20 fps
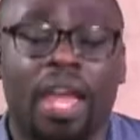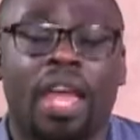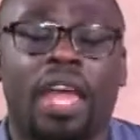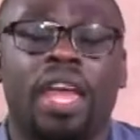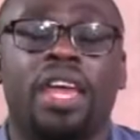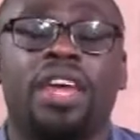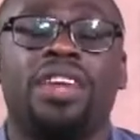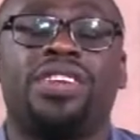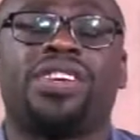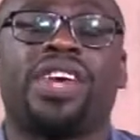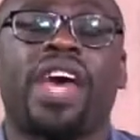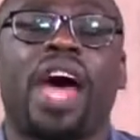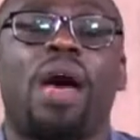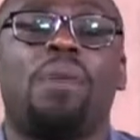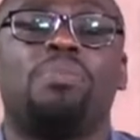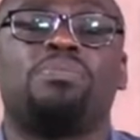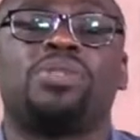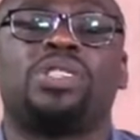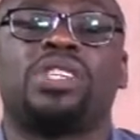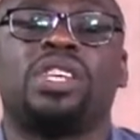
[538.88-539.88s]
It
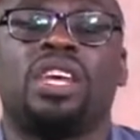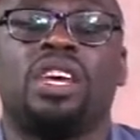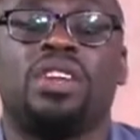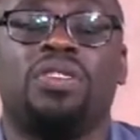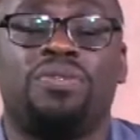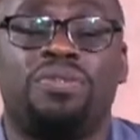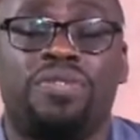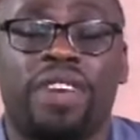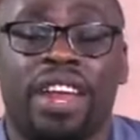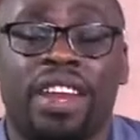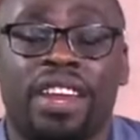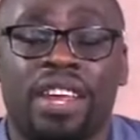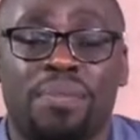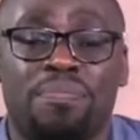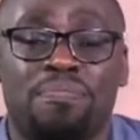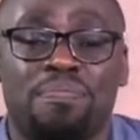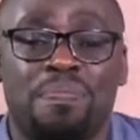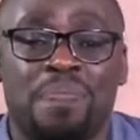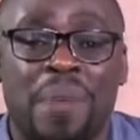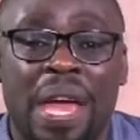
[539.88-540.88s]
comes in very
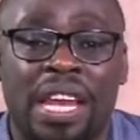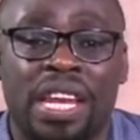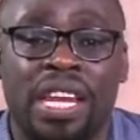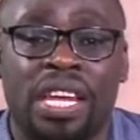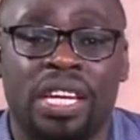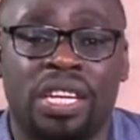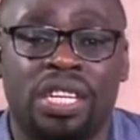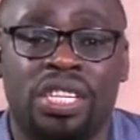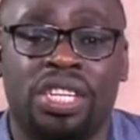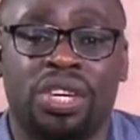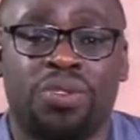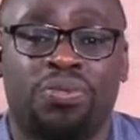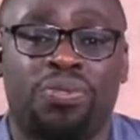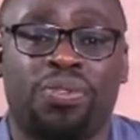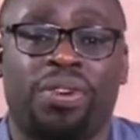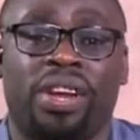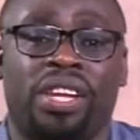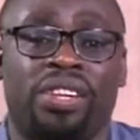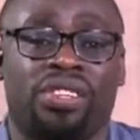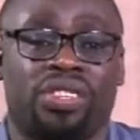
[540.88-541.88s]
many
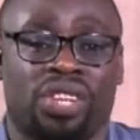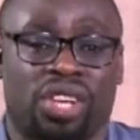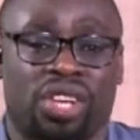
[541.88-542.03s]
different